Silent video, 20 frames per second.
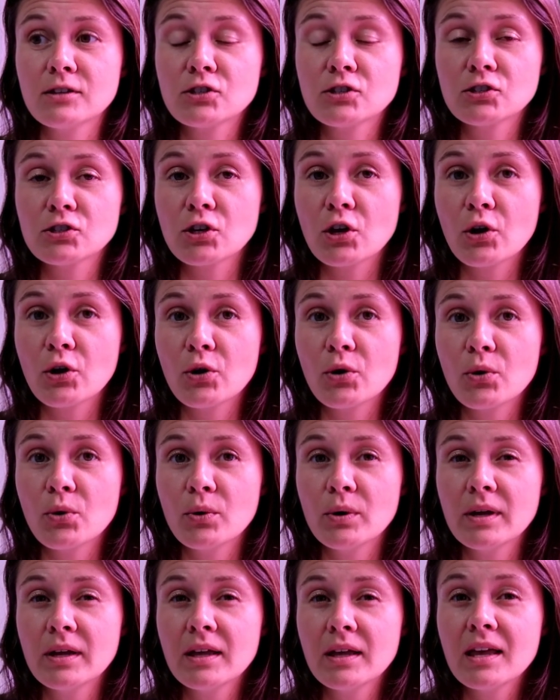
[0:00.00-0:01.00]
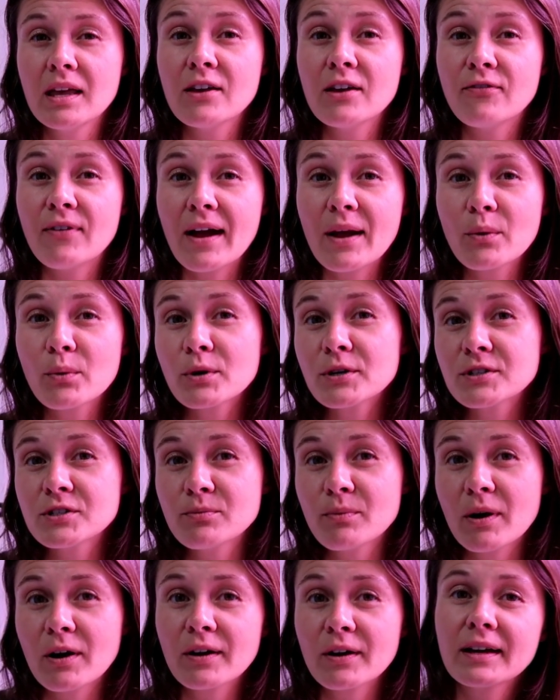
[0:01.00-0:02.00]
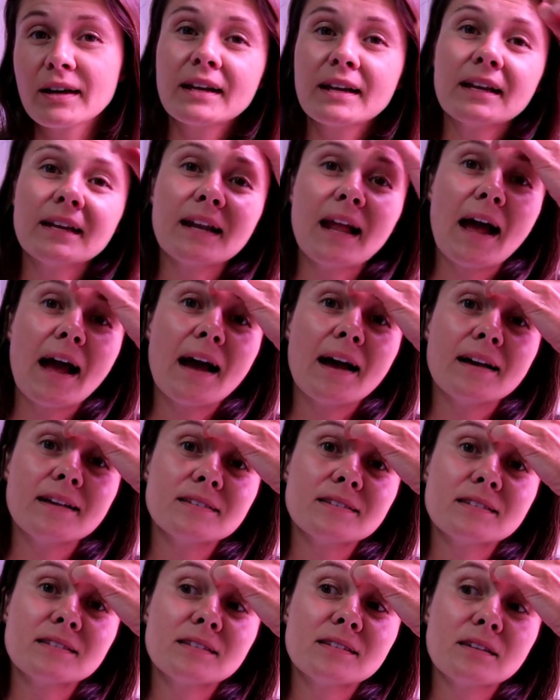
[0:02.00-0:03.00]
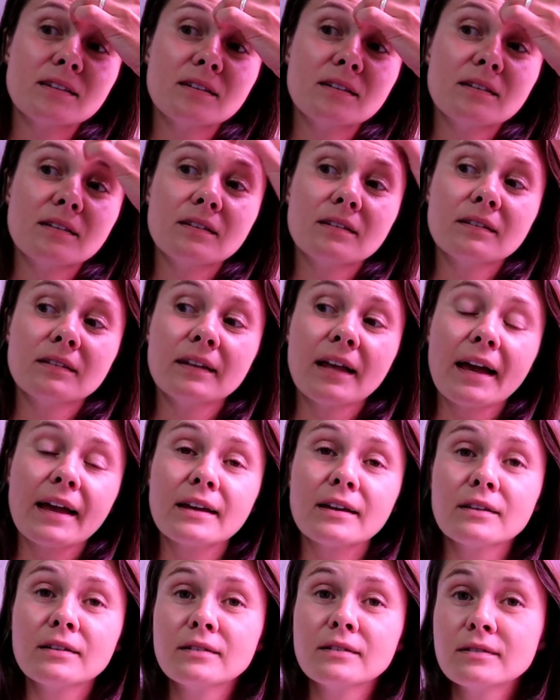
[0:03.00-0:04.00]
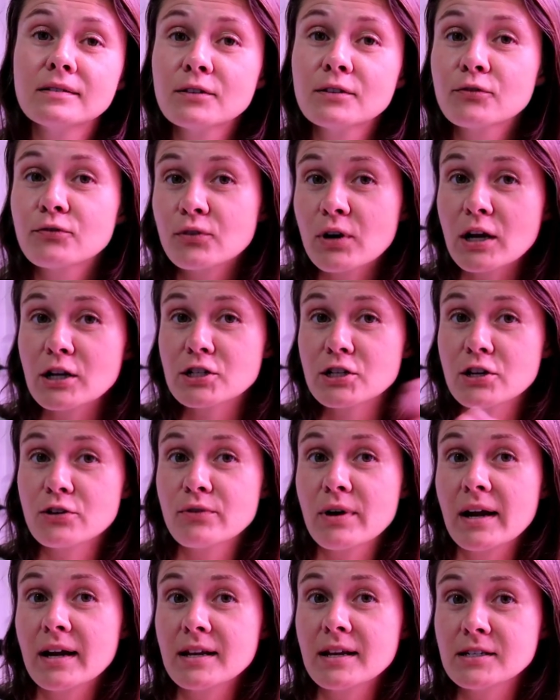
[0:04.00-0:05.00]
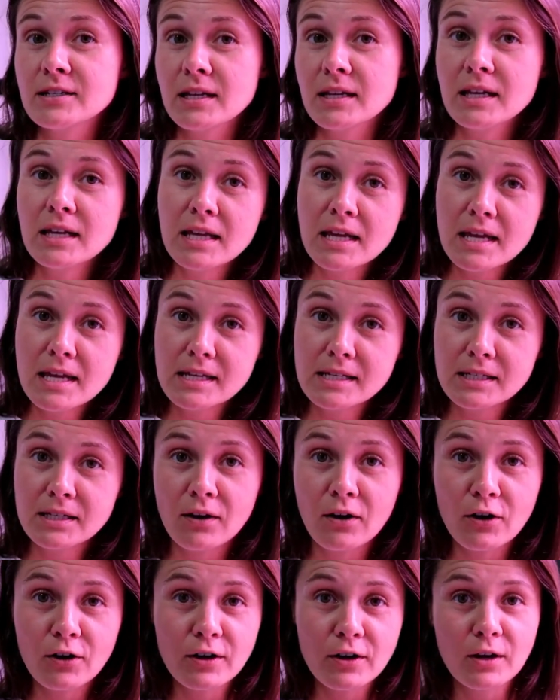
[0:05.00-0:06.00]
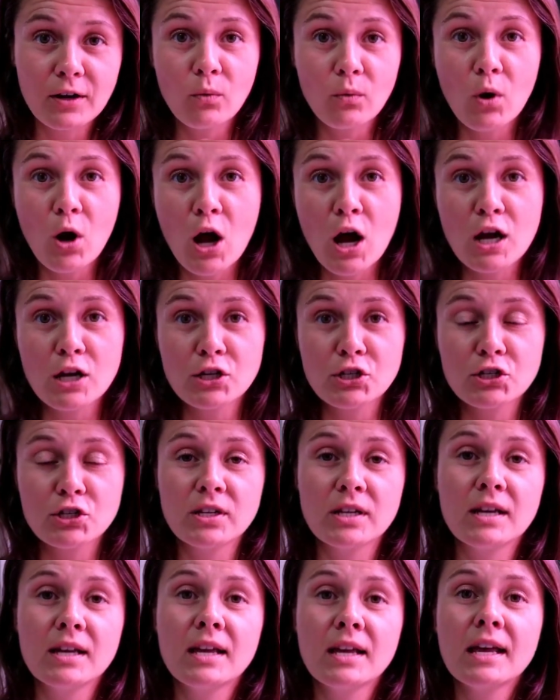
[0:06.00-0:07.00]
So if I were to market it as like fresh and ready to eat, already washed,